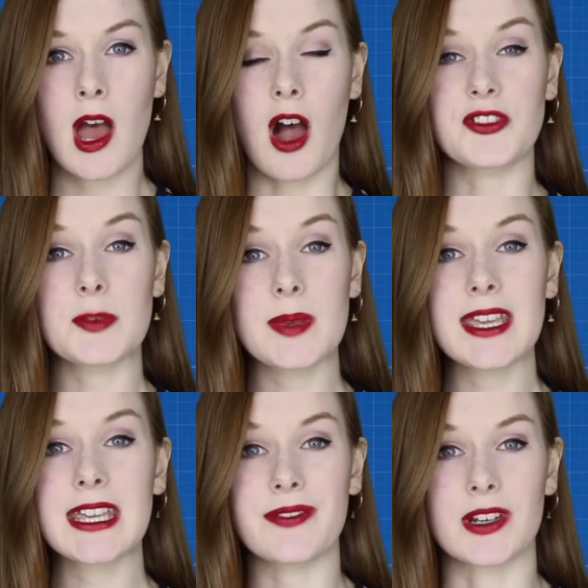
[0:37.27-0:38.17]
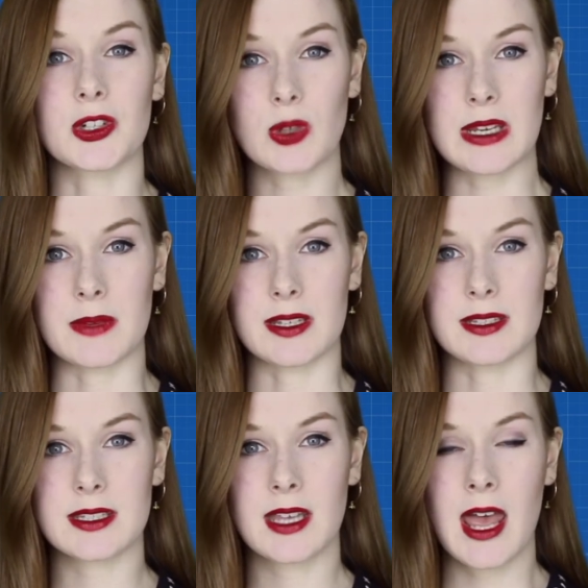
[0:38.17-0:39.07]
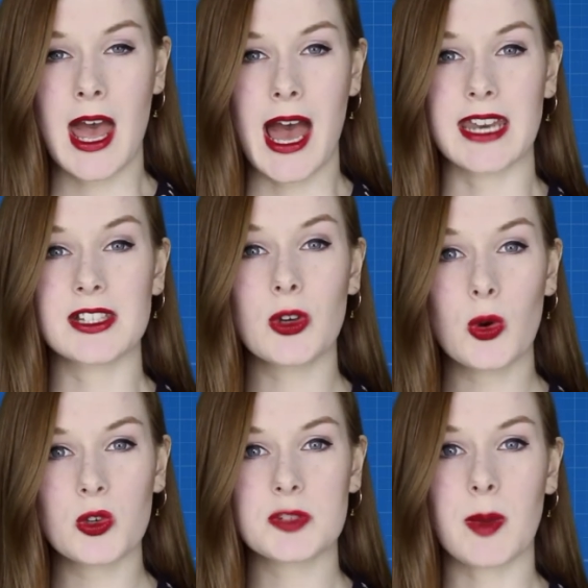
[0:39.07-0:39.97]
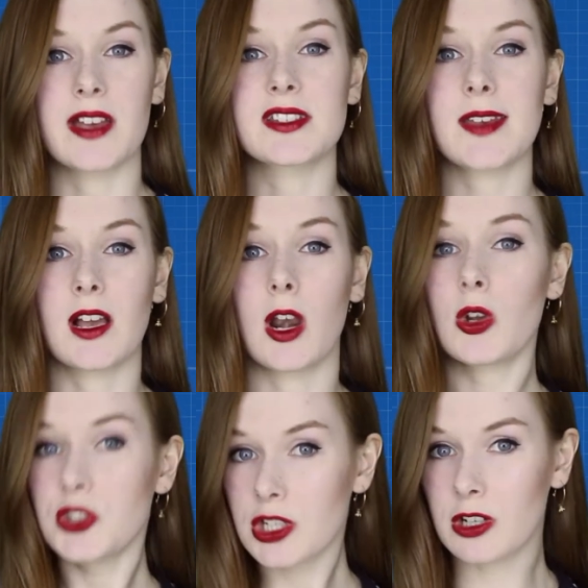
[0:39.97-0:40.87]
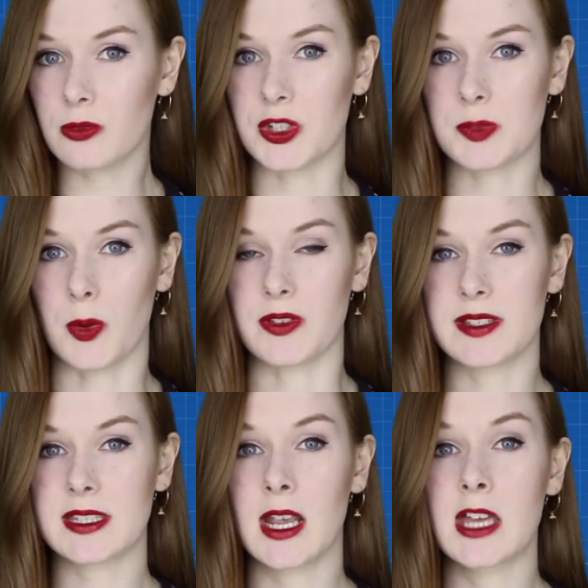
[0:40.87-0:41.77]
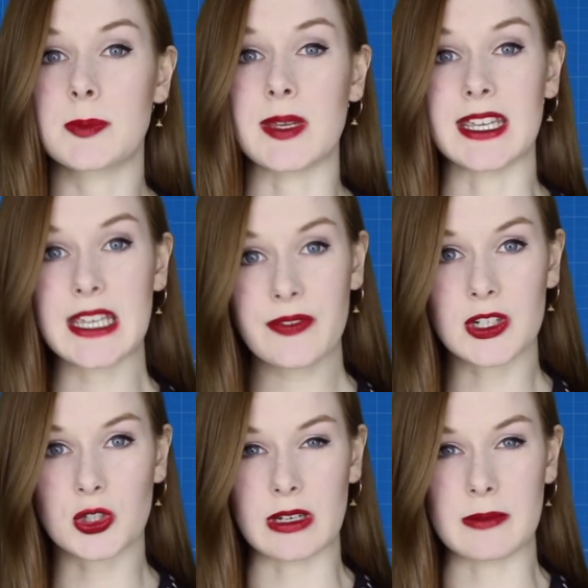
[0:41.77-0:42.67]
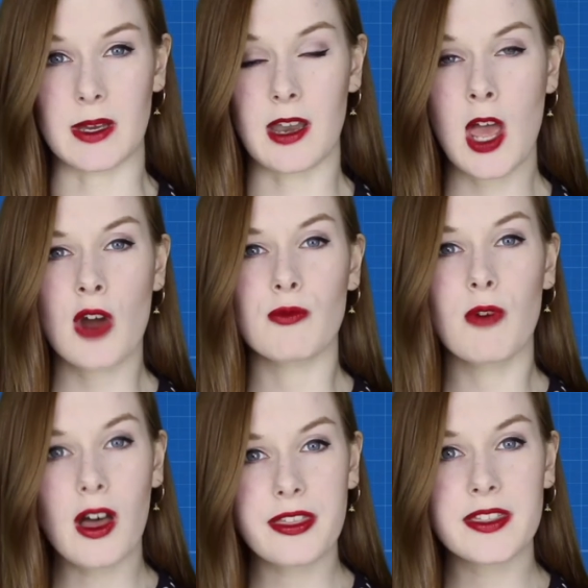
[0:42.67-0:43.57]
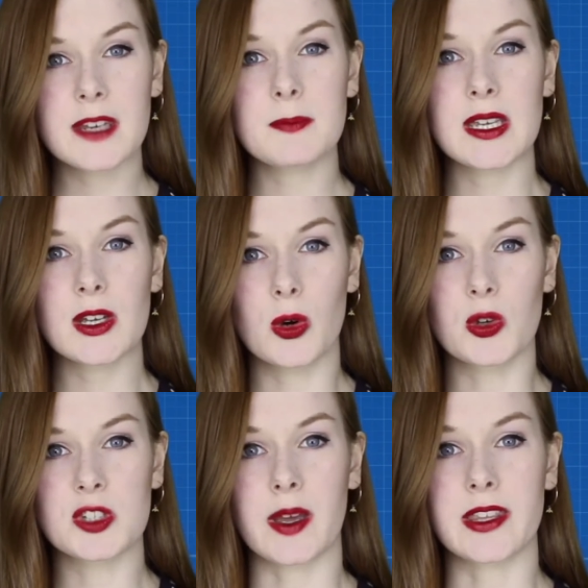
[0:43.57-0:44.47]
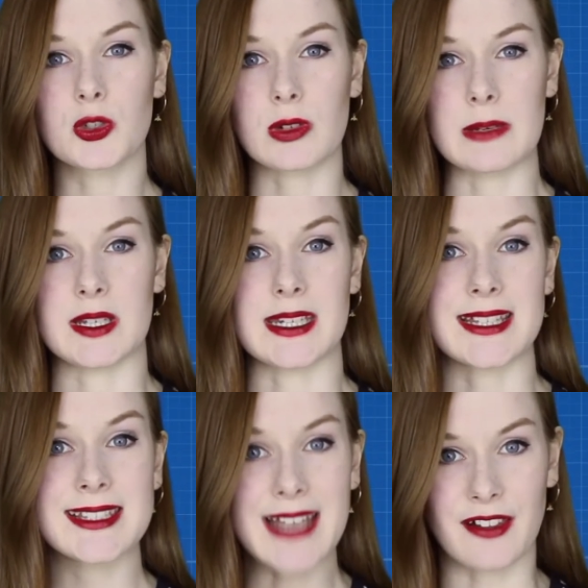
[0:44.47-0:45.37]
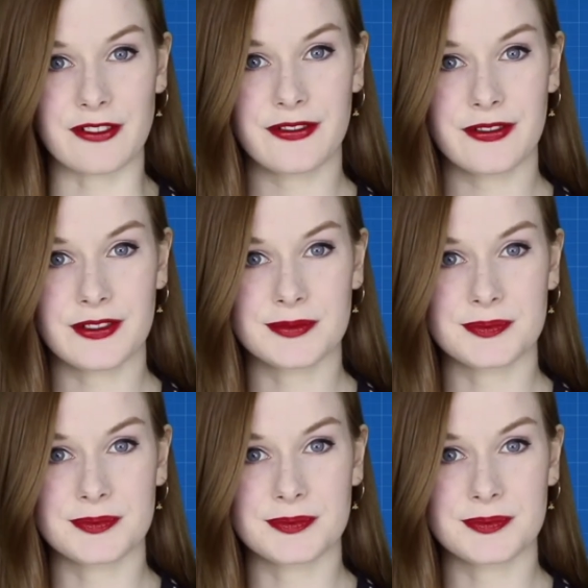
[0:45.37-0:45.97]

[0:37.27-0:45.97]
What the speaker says: after being given a treatment, and it's caused by a psychological response to being given a treatment rather than being caused by the treatment itself.